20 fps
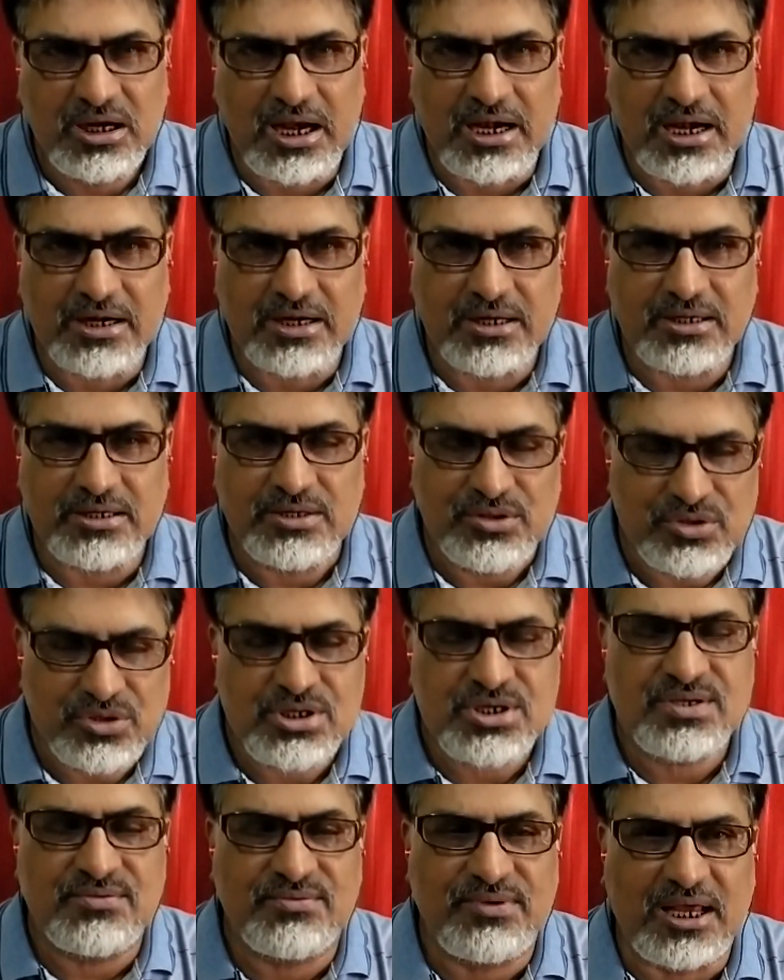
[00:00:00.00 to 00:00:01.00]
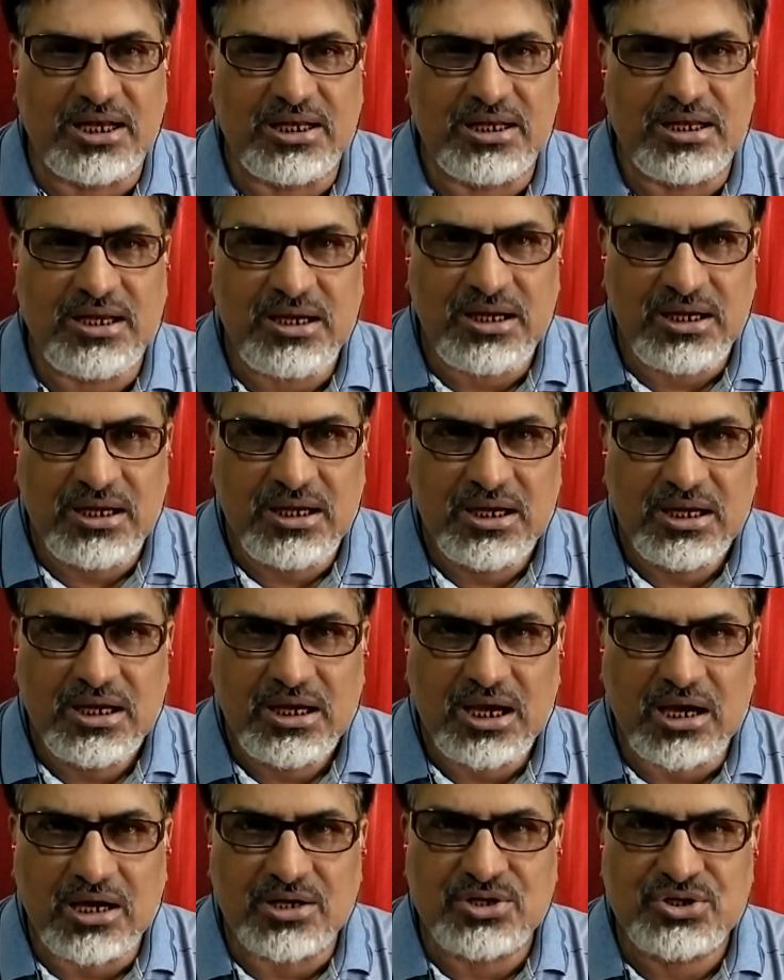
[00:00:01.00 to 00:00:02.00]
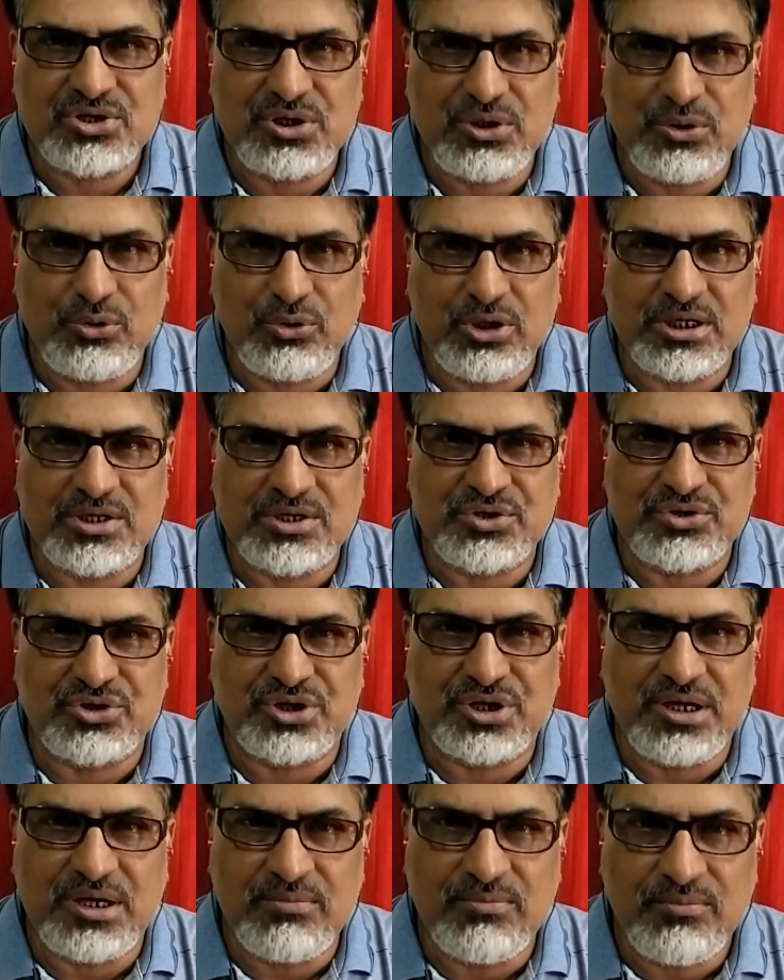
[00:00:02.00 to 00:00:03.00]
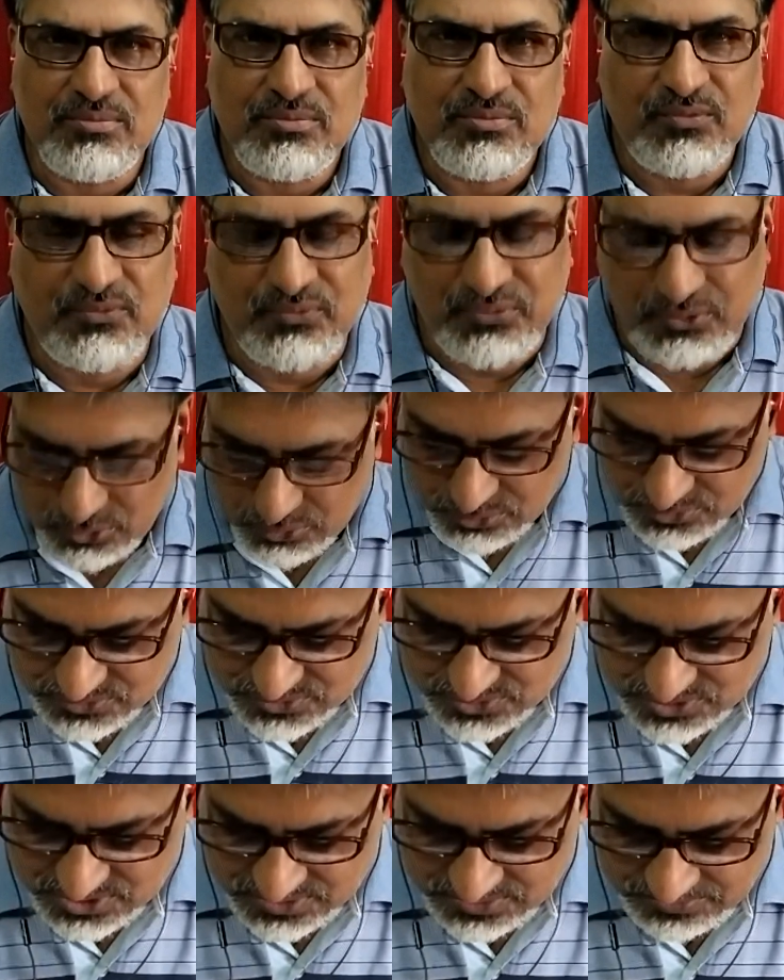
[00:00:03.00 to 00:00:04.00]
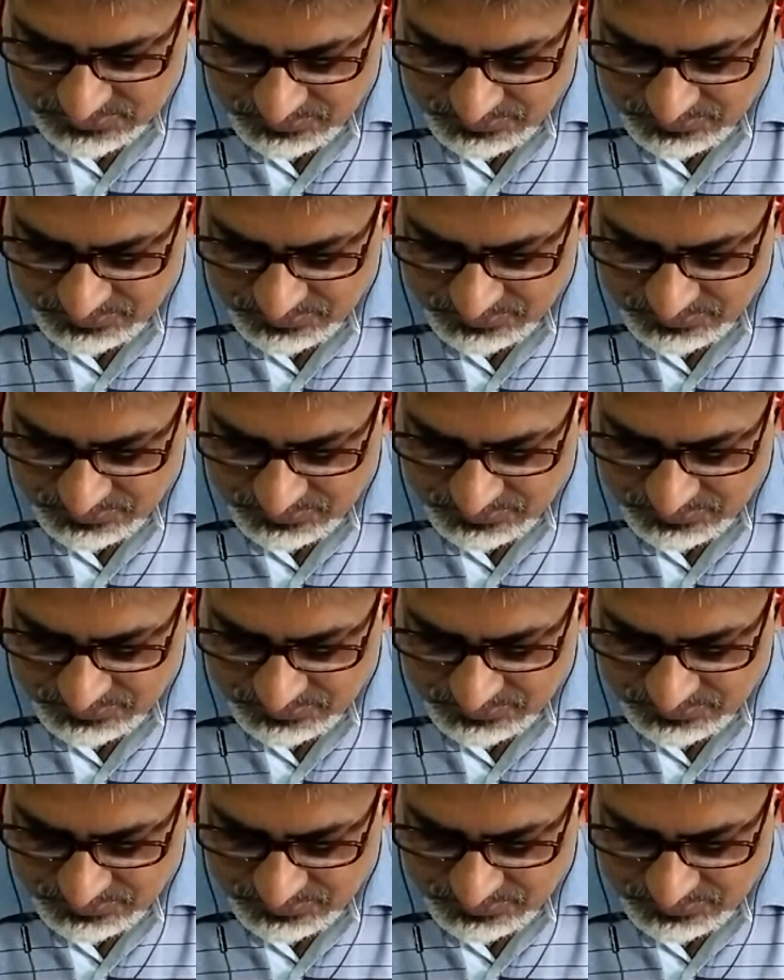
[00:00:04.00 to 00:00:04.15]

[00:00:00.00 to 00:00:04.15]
and in this valley a slow stream flows.